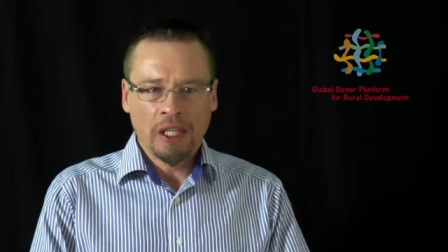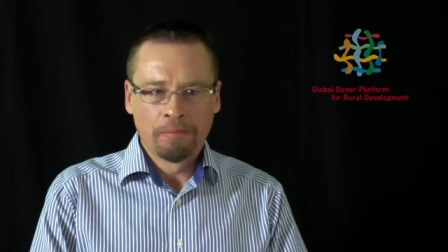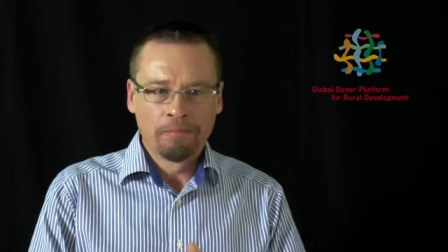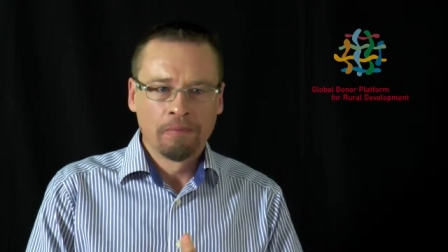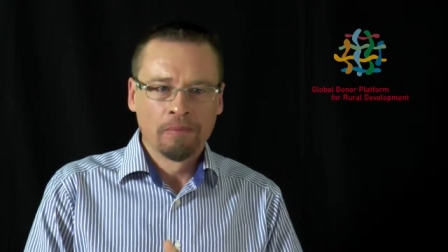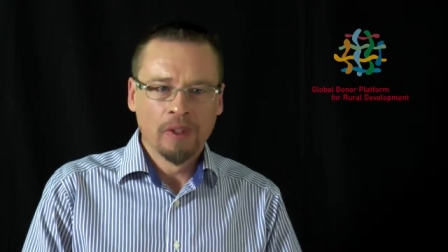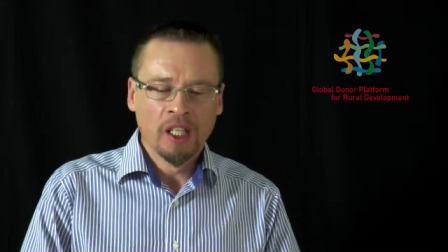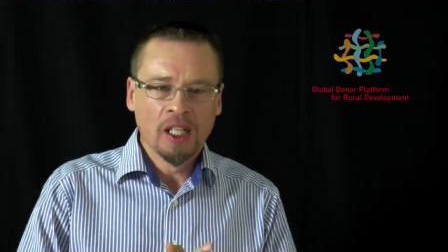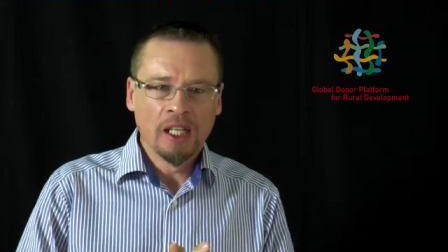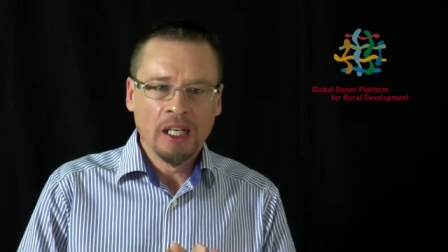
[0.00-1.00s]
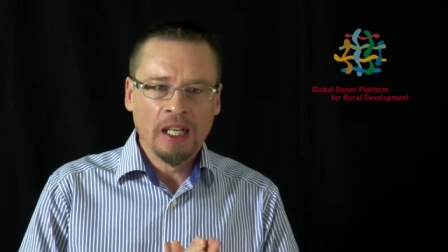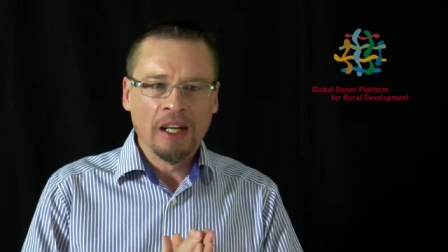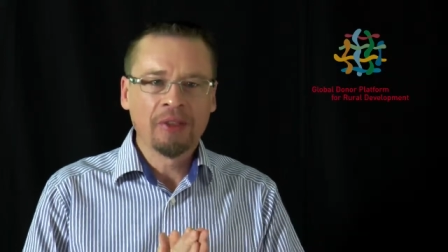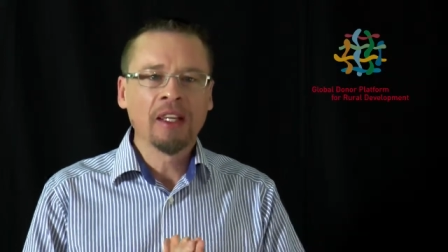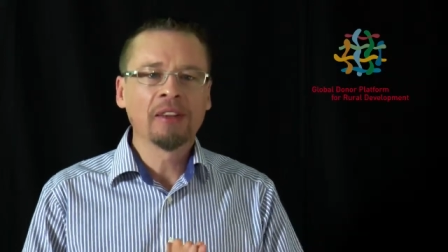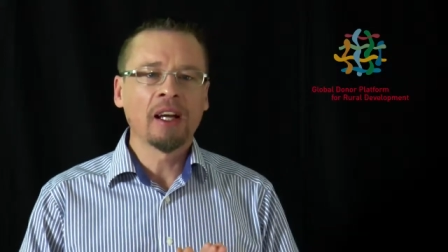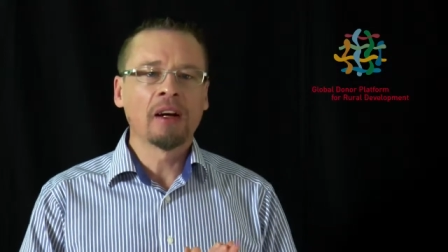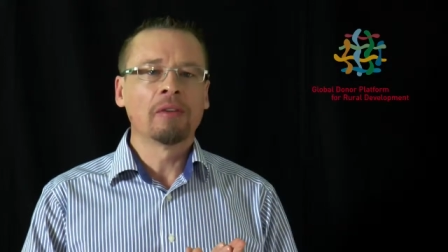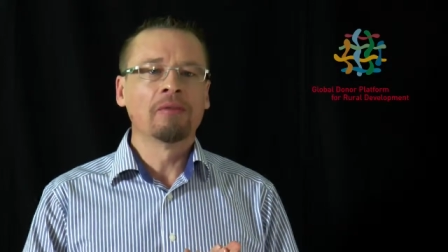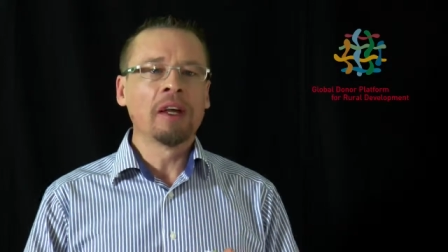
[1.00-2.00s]
I think they
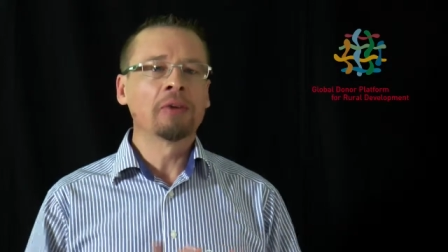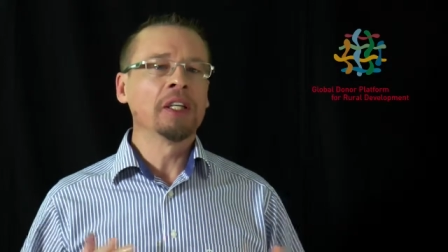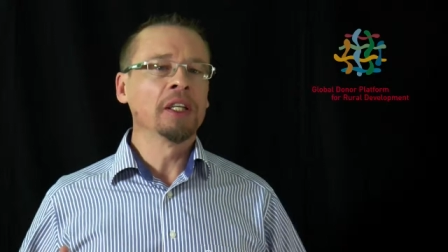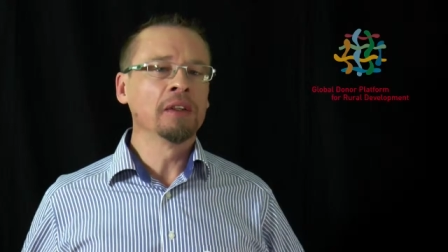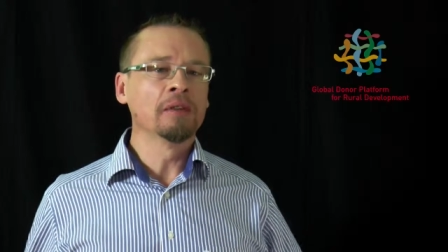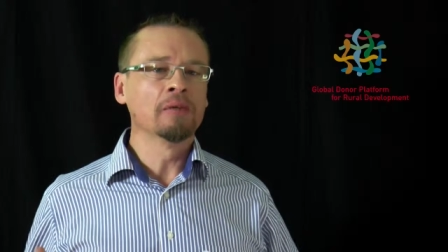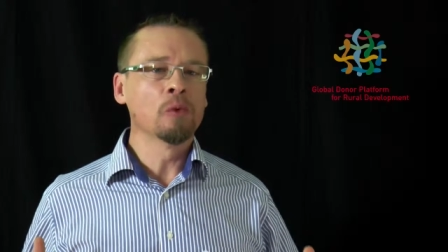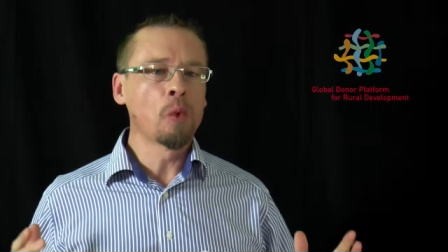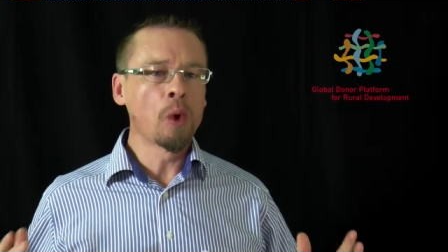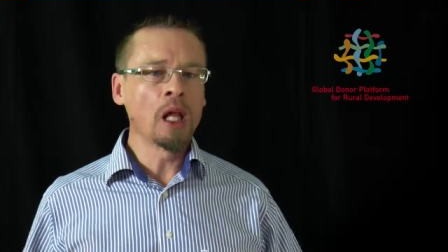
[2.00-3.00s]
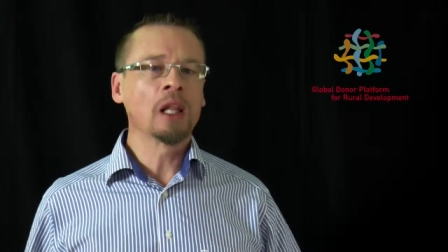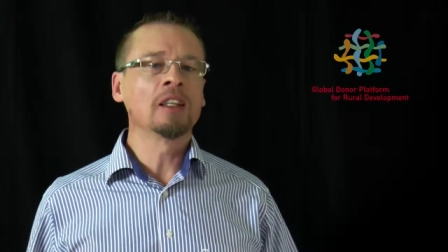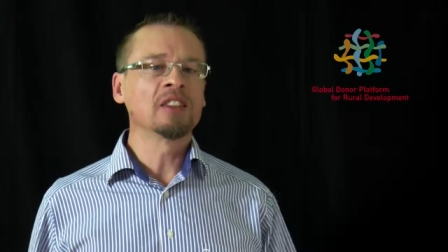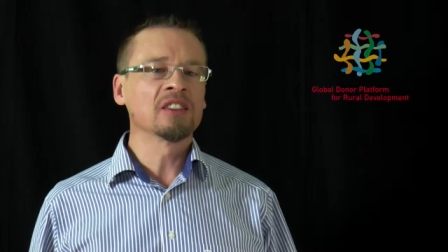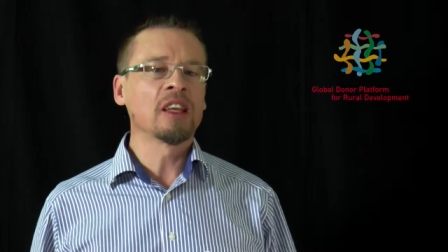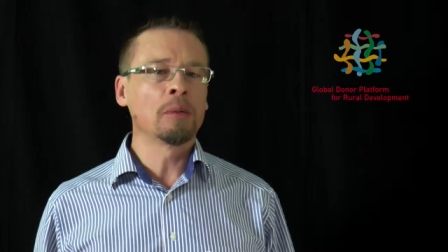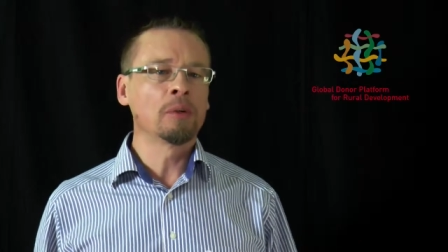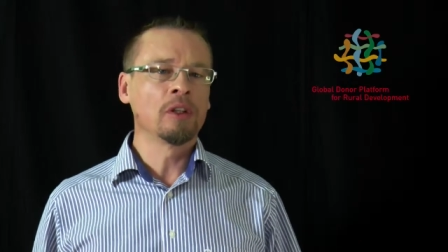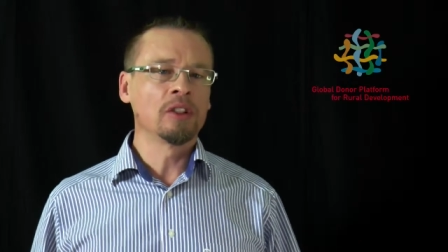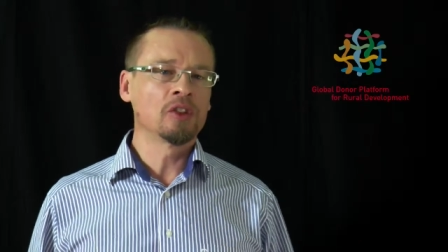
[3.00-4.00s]
are a very
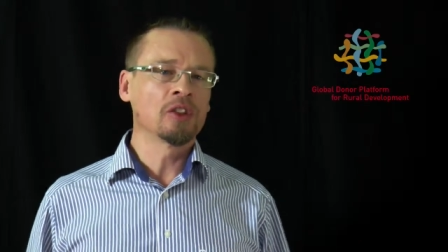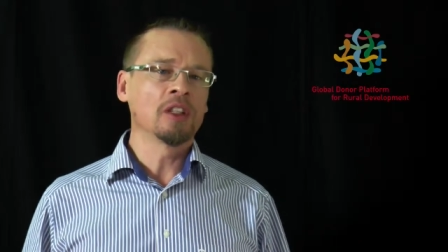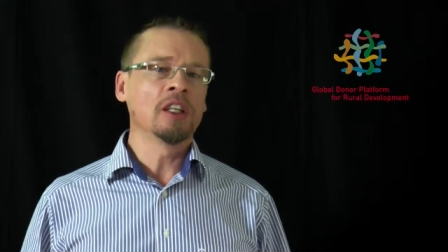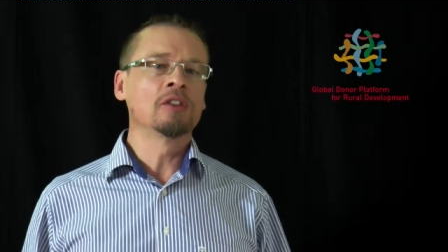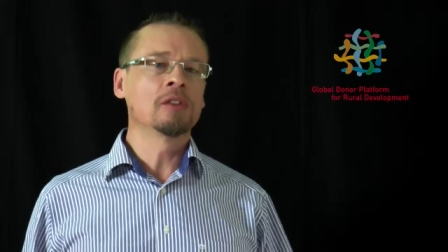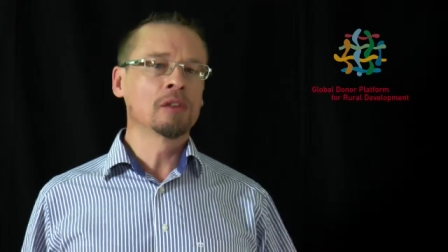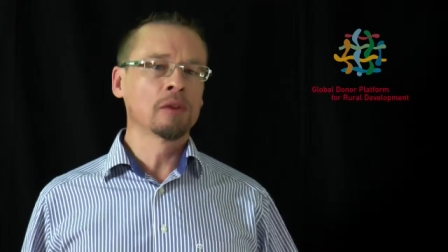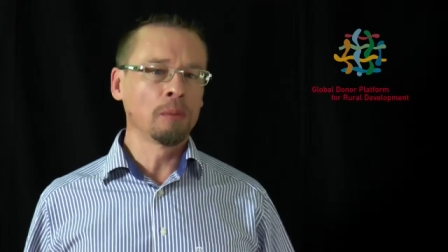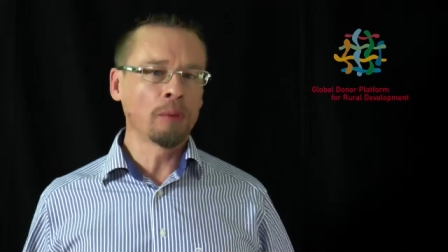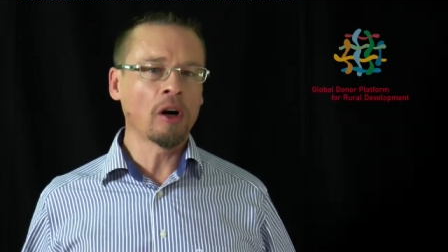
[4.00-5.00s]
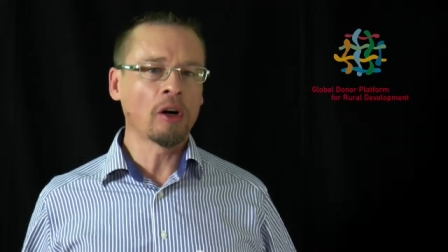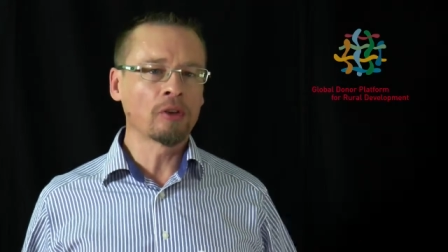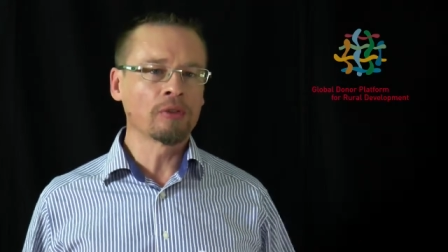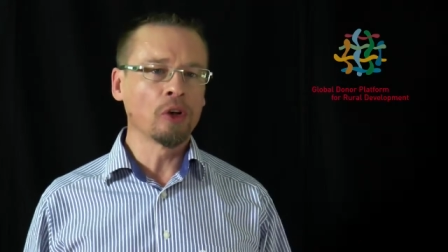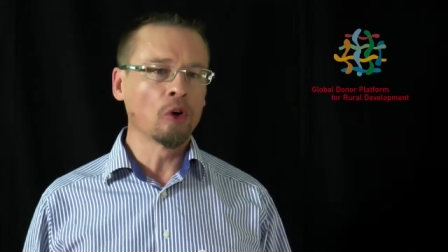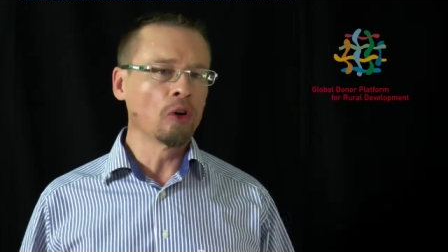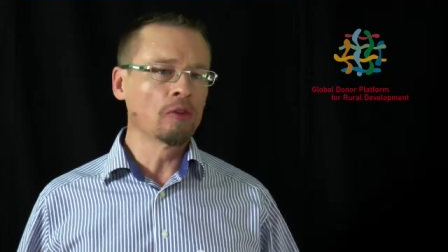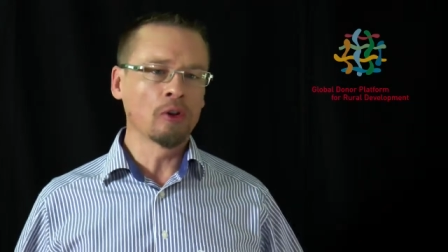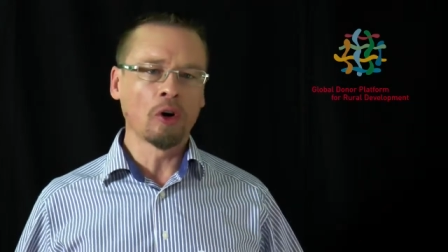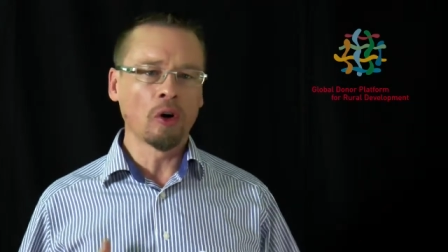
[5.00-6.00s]
well-established, integral part of the
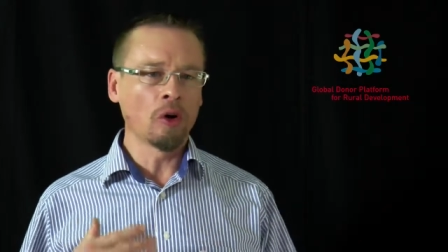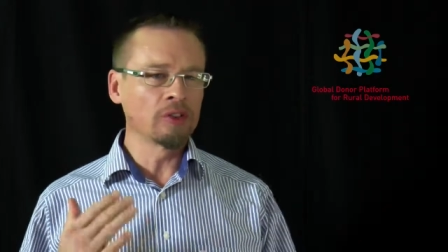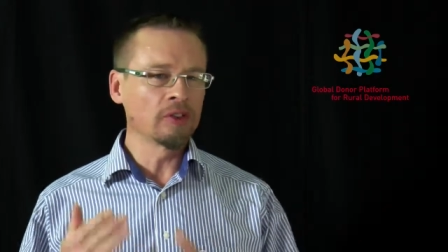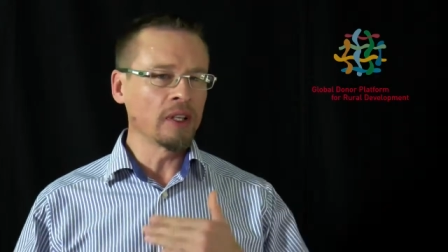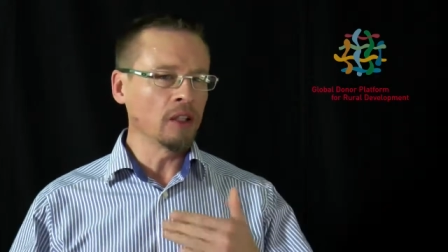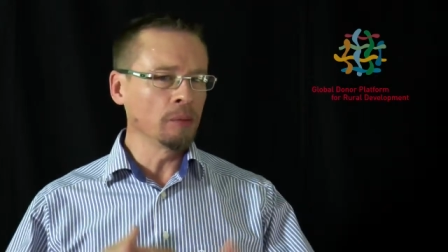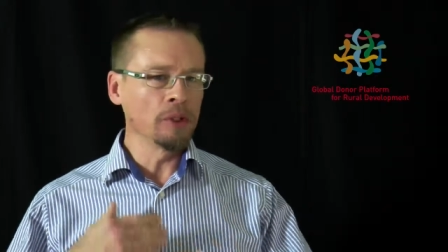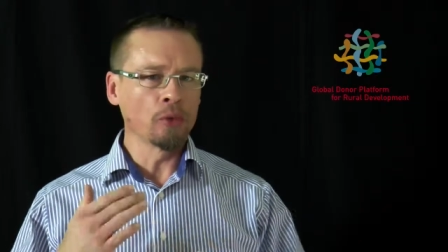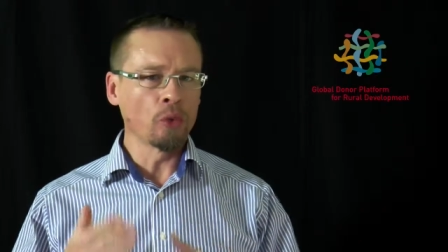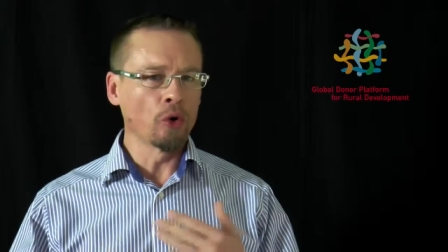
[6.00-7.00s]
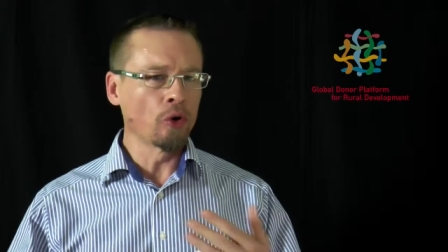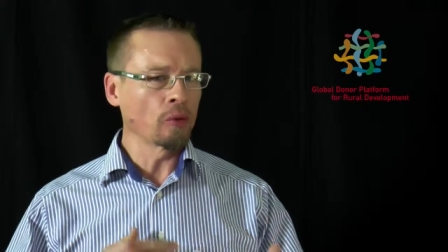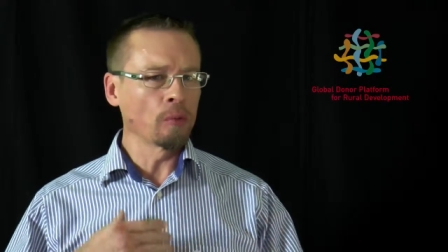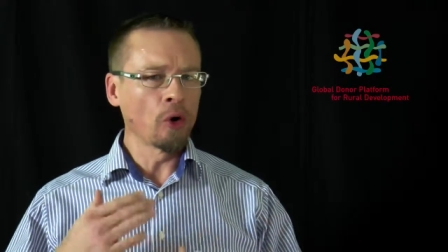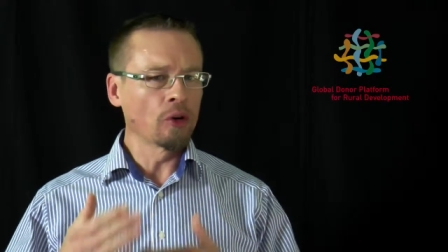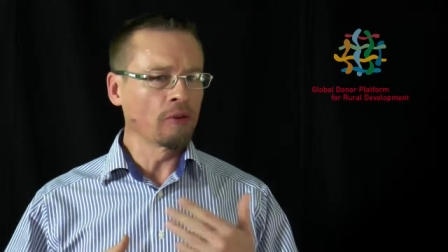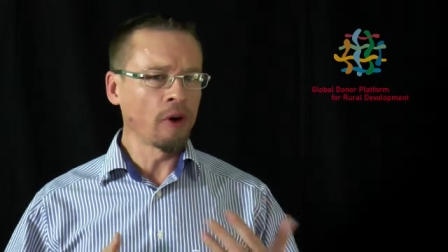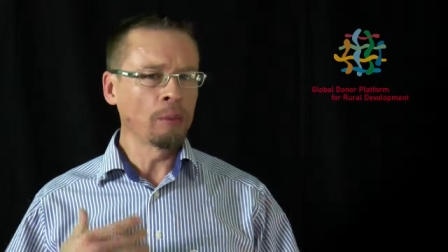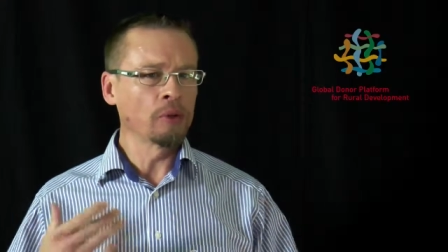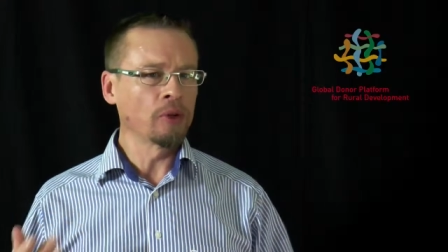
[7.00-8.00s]
overall development work mode
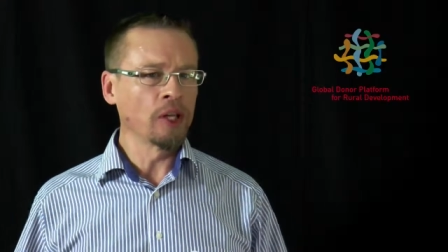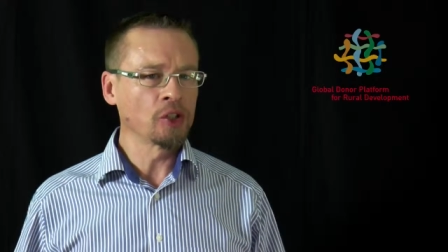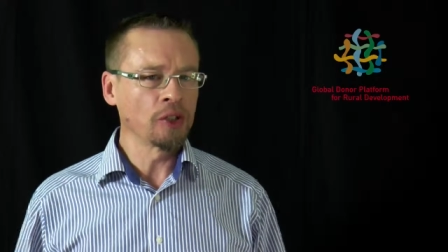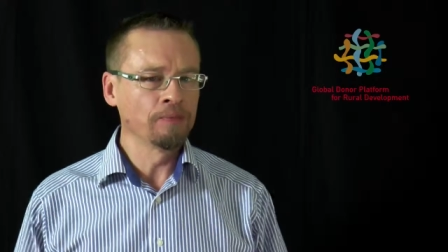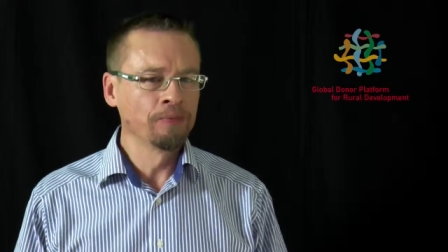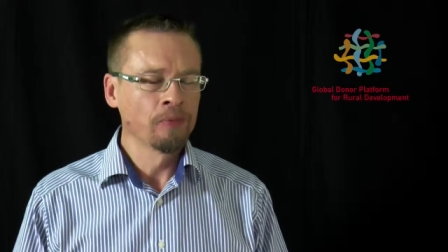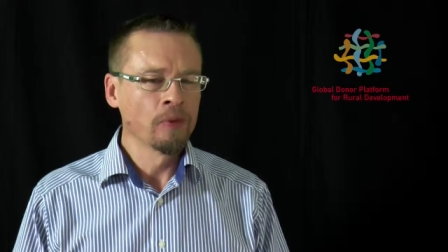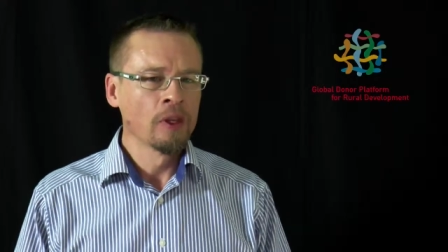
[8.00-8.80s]
of operation.